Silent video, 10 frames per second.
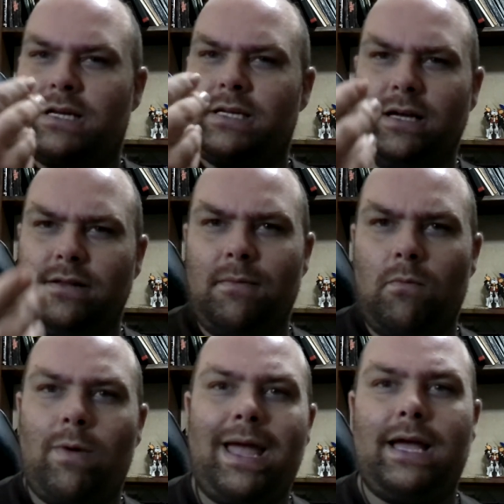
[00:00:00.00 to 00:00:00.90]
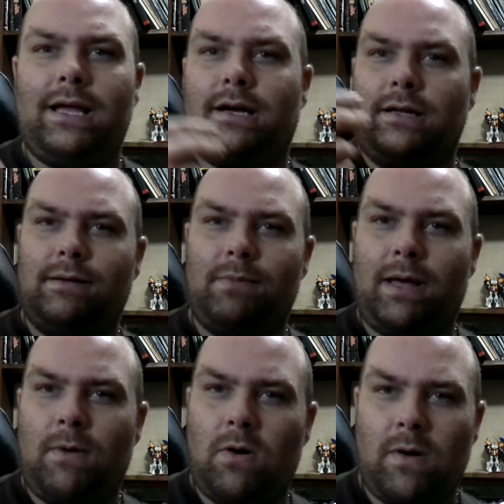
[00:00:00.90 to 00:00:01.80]
Gundam Wing, Gundam
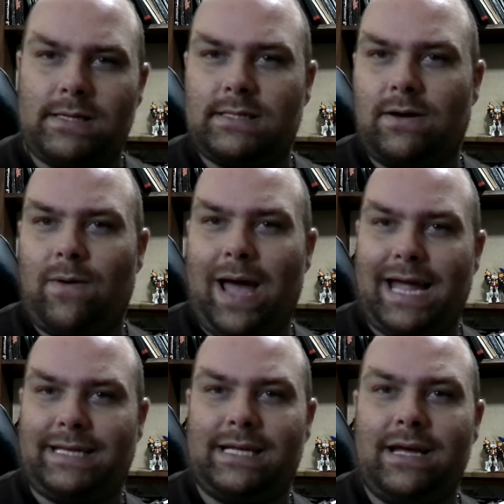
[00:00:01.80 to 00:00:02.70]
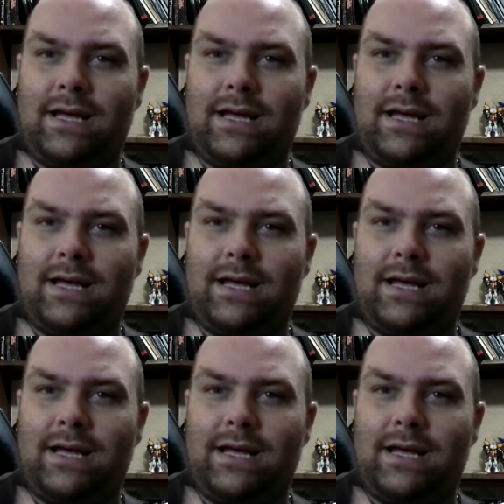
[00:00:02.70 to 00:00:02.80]
MOSO8,